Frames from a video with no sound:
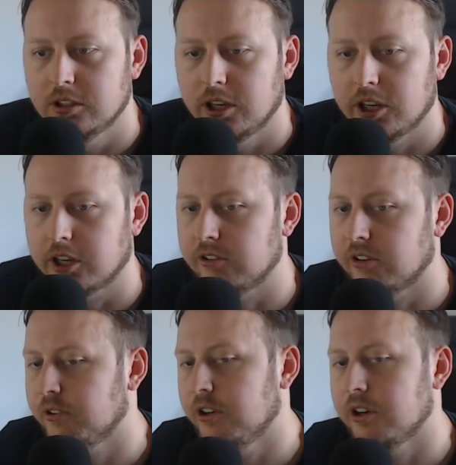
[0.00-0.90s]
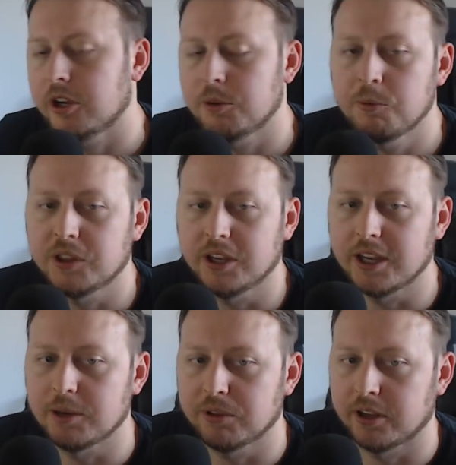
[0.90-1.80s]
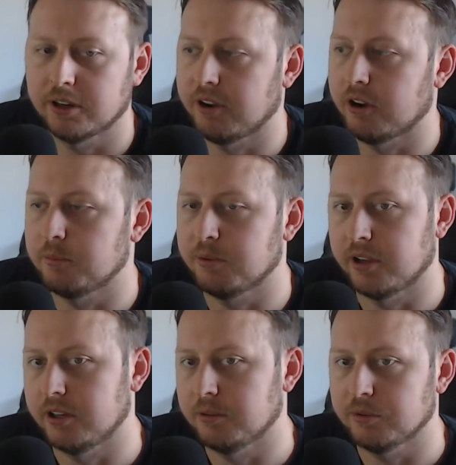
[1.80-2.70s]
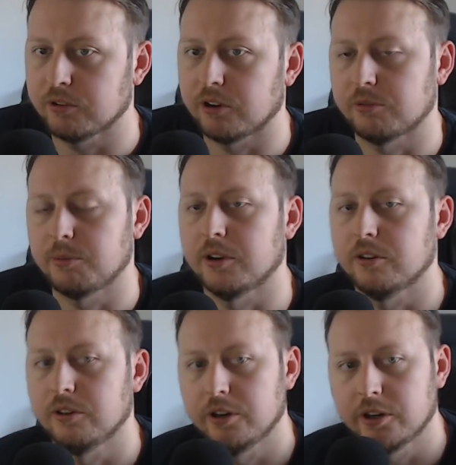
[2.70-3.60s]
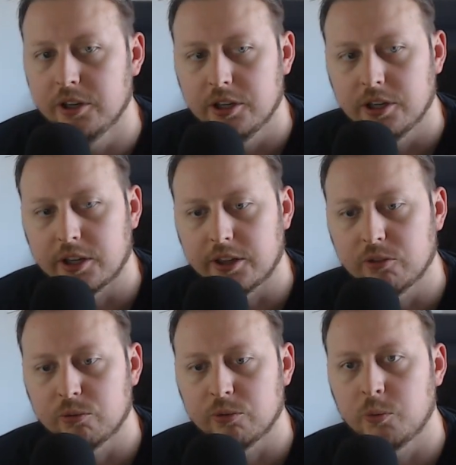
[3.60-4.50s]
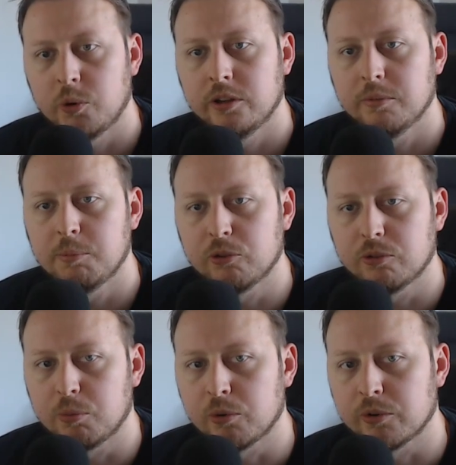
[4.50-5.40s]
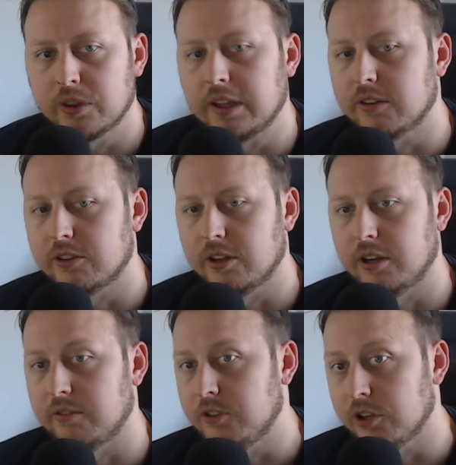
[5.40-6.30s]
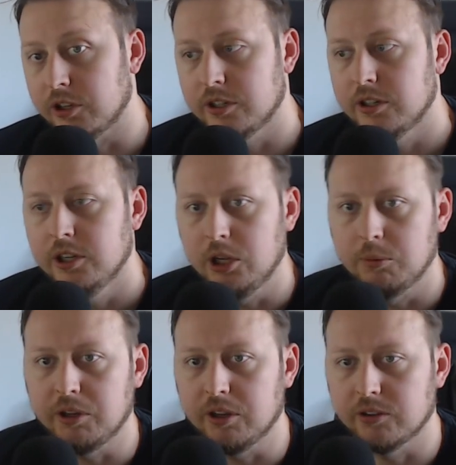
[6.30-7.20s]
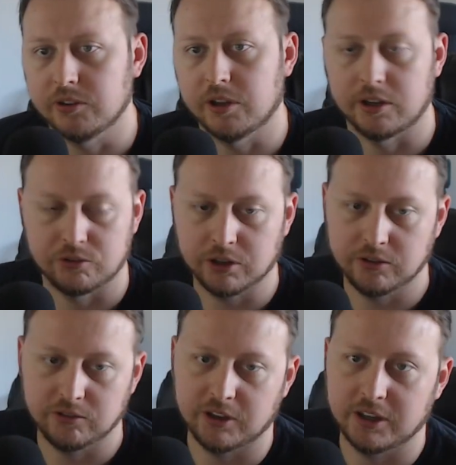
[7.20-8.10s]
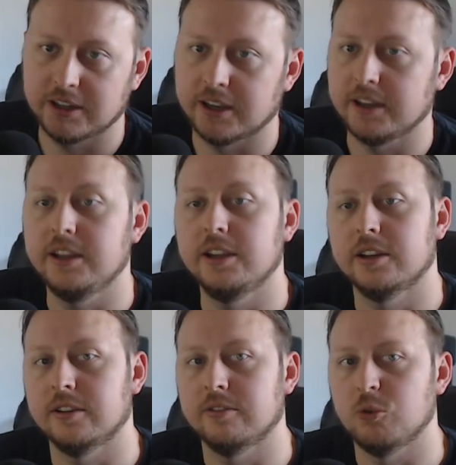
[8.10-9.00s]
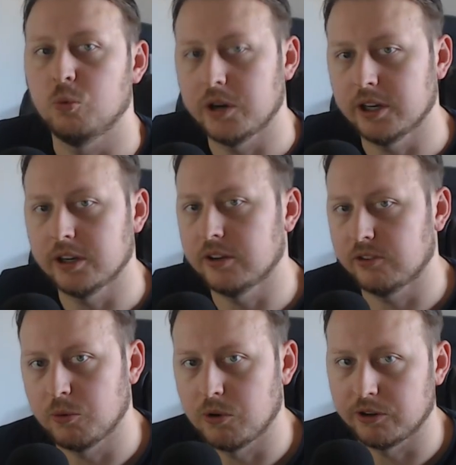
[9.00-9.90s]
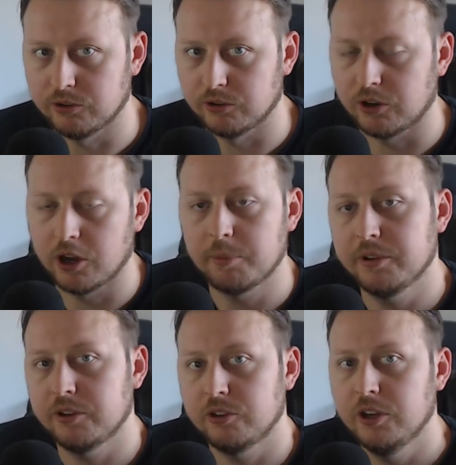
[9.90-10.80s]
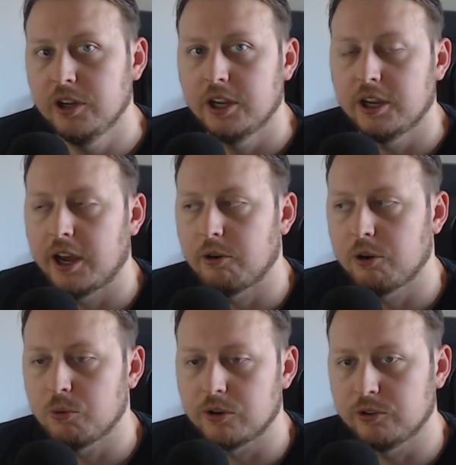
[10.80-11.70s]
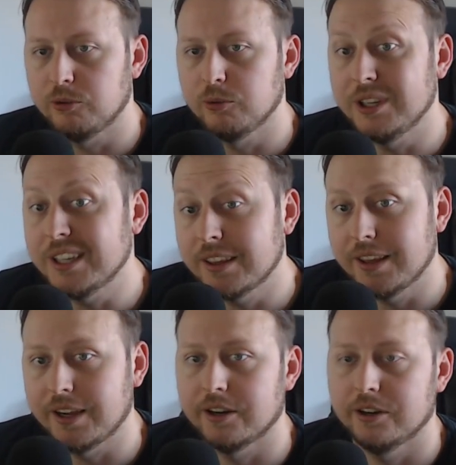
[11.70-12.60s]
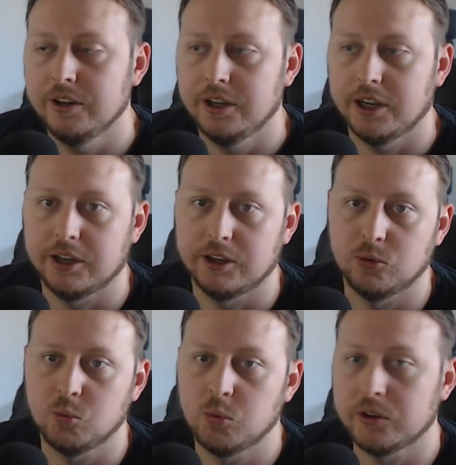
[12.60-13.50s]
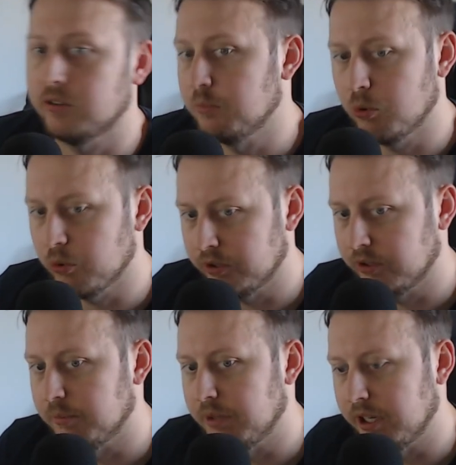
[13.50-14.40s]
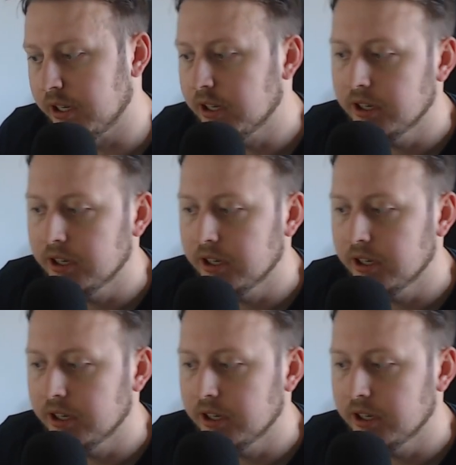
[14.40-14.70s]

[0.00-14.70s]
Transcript: Hey guys, every year I come up with a game plan of how I plan to progress my career. I think it's one of the most important things that I've done because I try and set an idea of what it is I want to accomplish, how I want to get there, and what's important to me